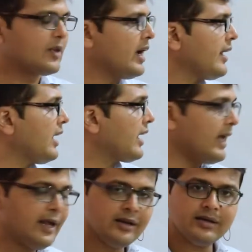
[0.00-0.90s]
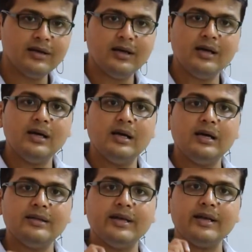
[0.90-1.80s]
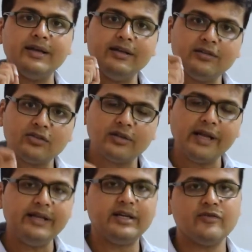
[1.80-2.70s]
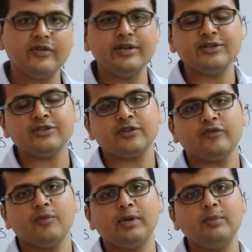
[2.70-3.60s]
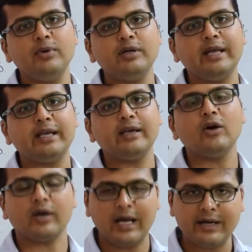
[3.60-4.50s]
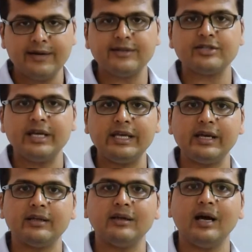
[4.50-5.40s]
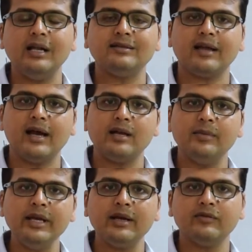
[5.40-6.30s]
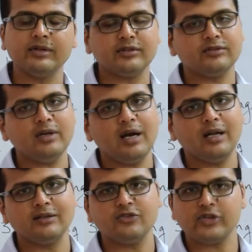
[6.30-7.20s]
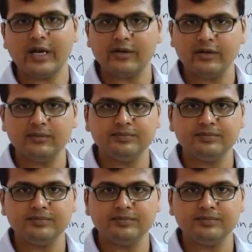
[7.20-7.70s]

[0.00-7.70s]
And again, there is a slight difference for people taking or candidates taking the IELTS academic versus the IELTS general.